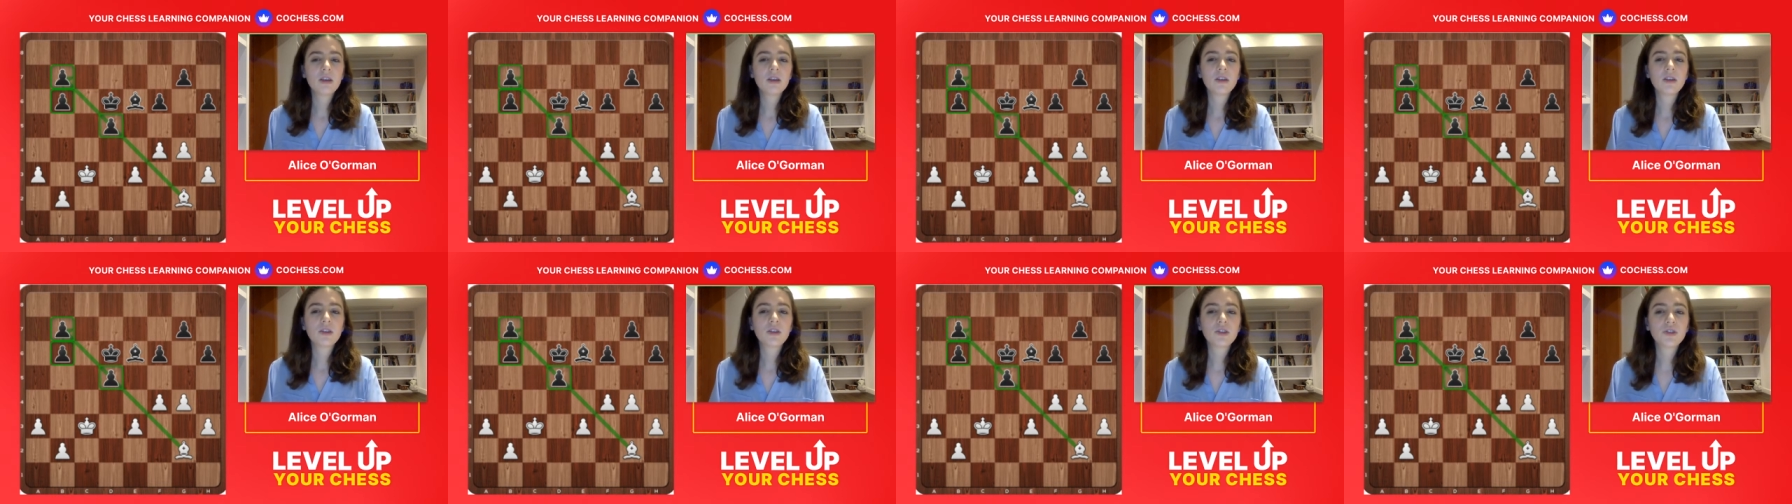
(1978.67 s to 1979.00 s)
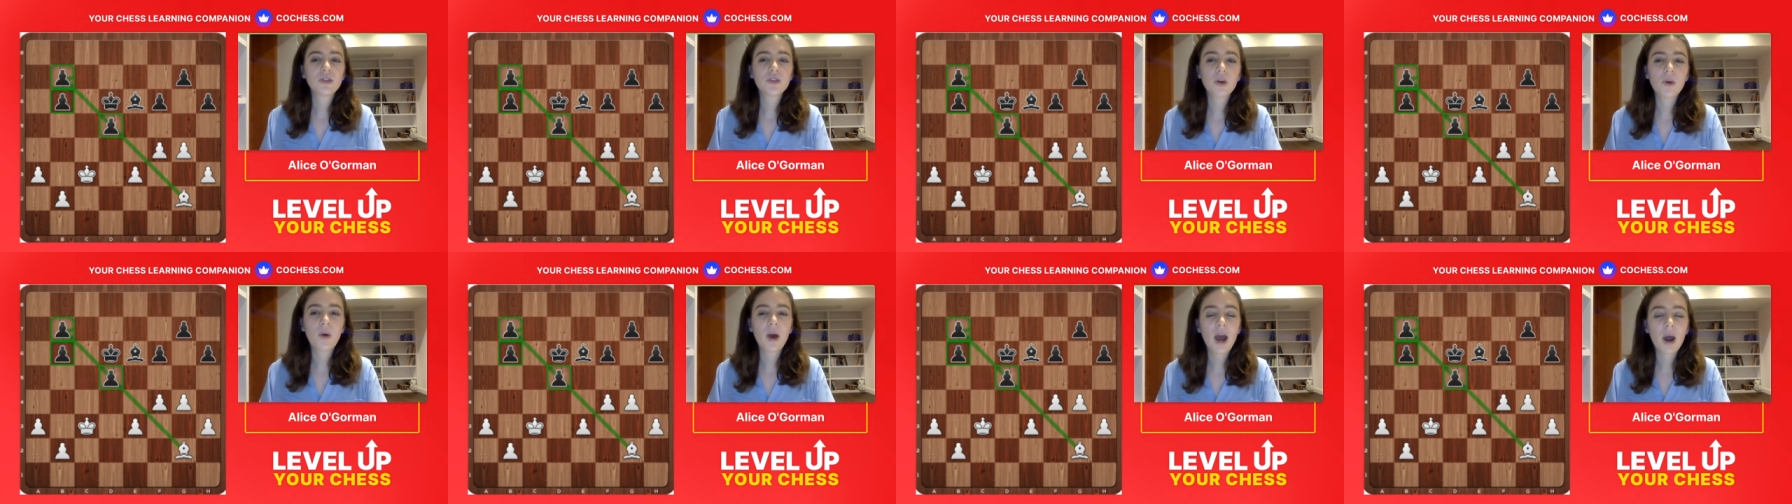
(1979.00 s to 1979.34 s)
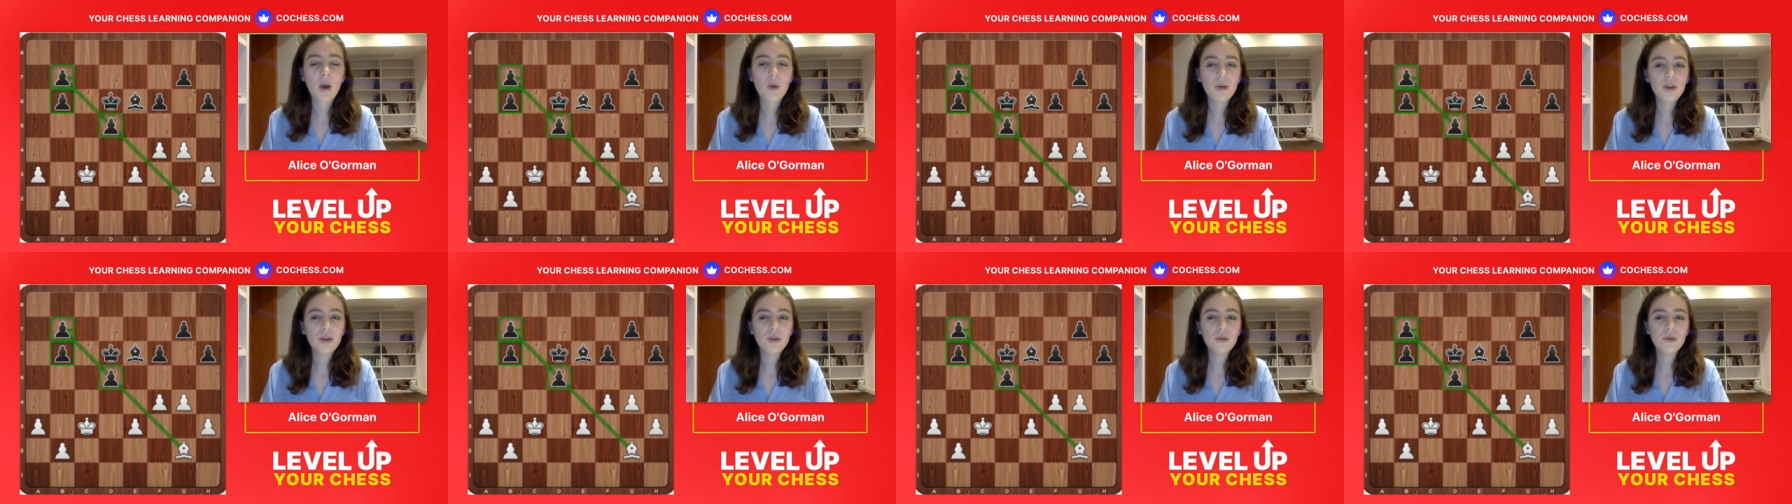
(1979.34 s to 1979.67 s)
So how
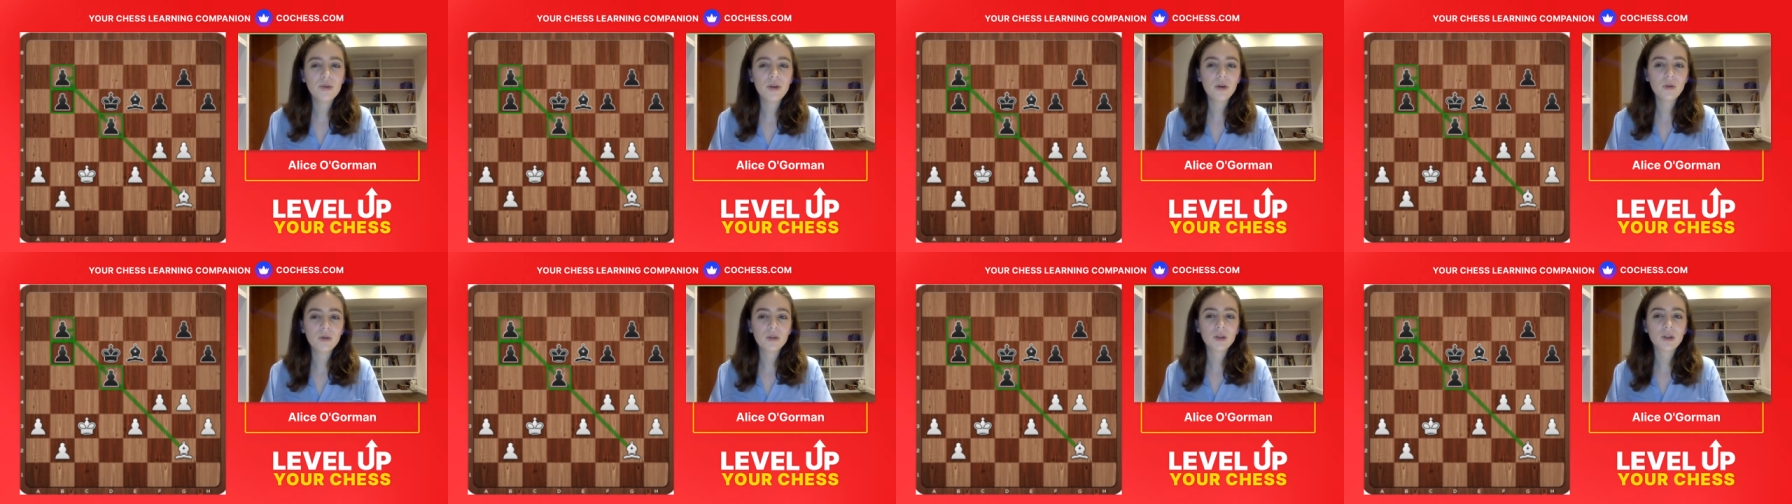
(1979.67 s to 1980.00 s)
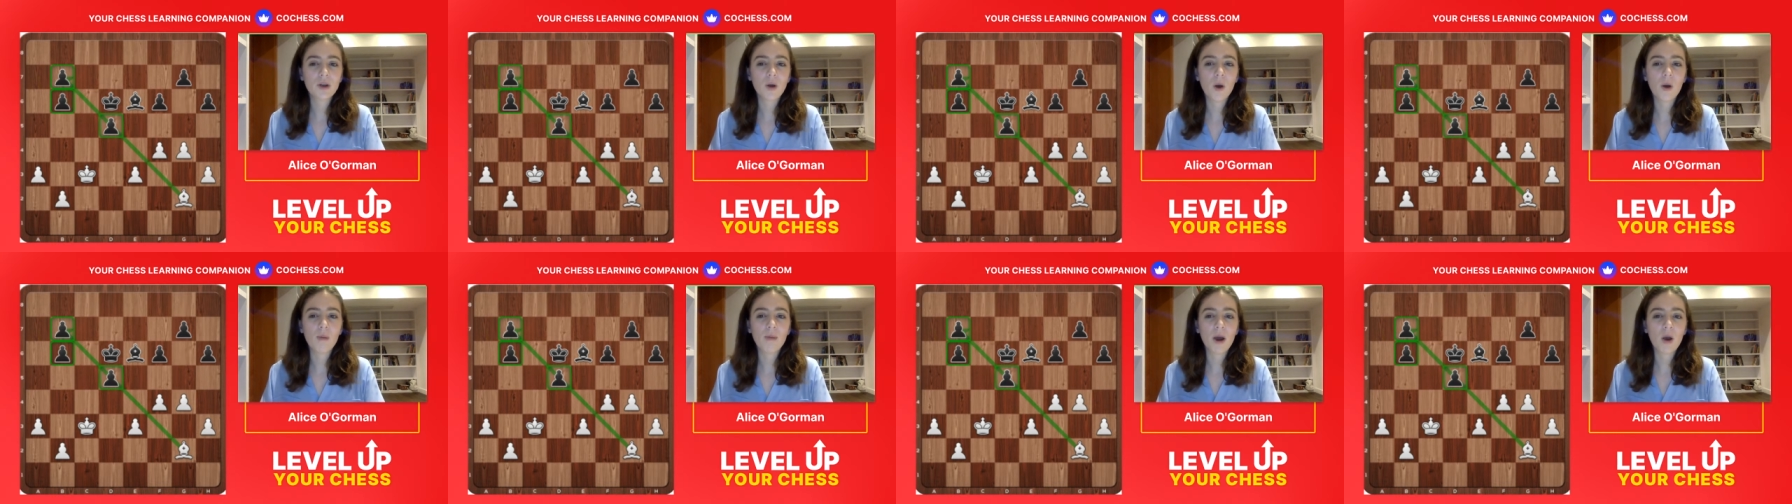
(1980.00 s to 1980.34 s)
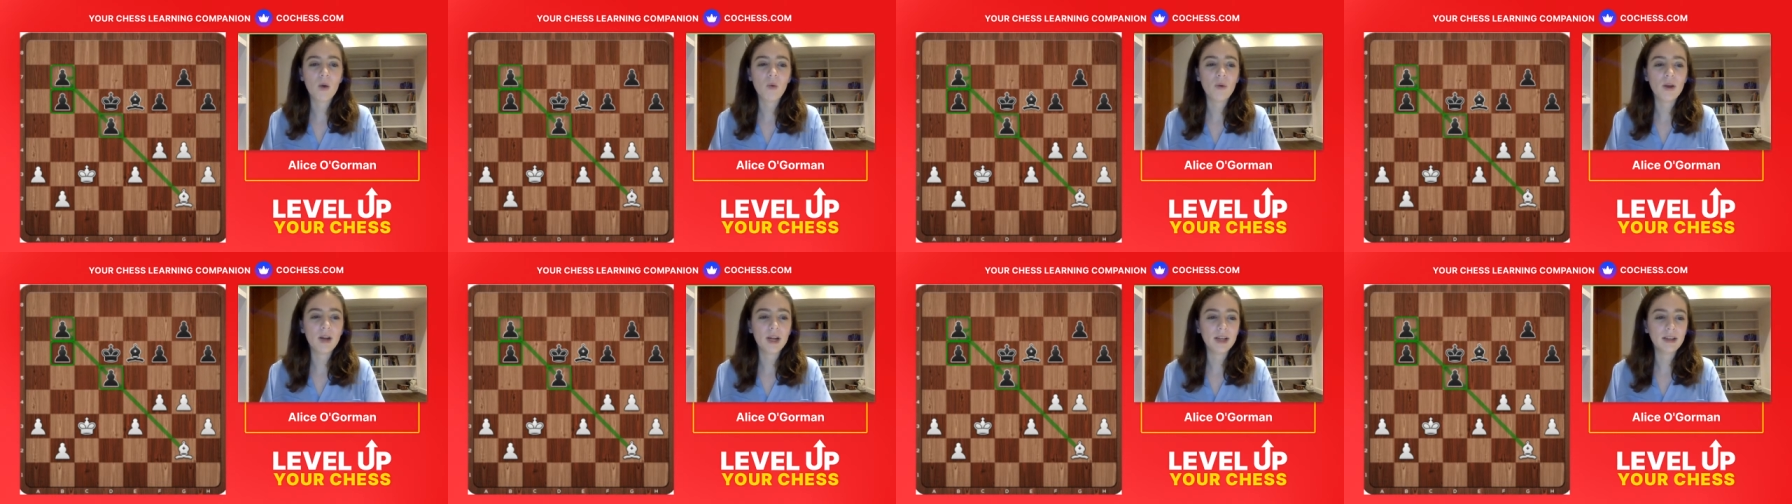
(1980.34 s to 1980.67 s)
are you going to go
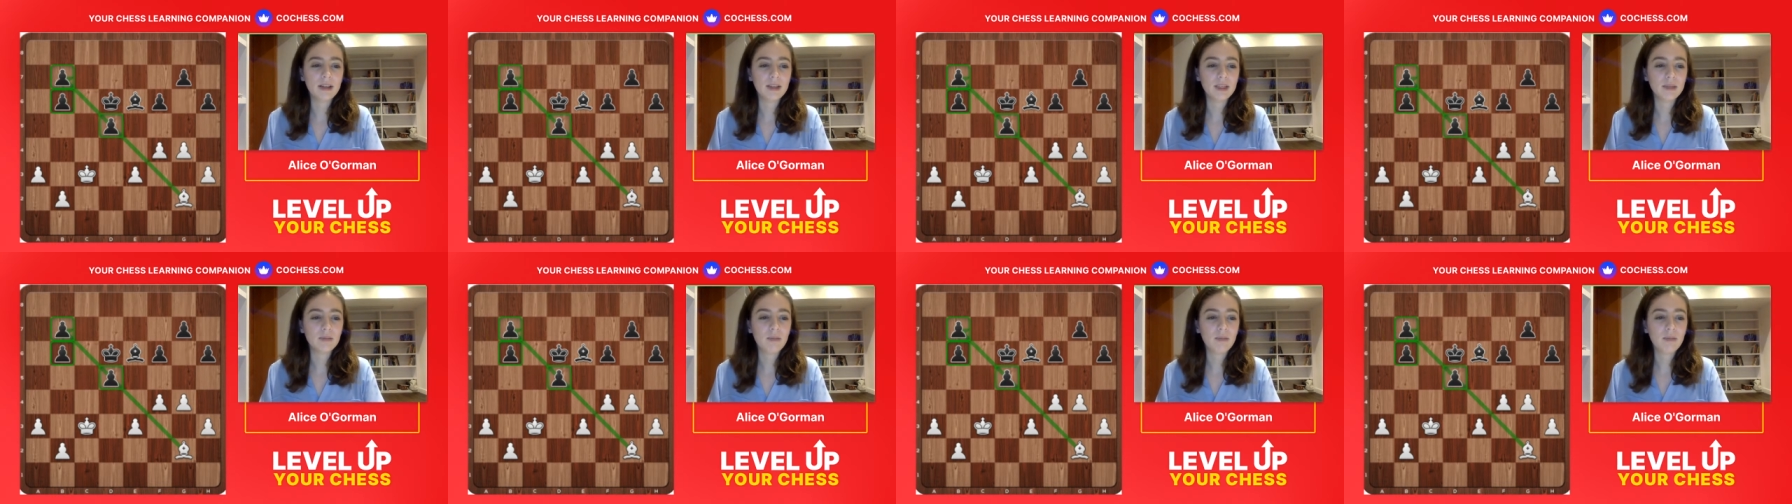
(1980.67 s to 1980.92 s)
about winning these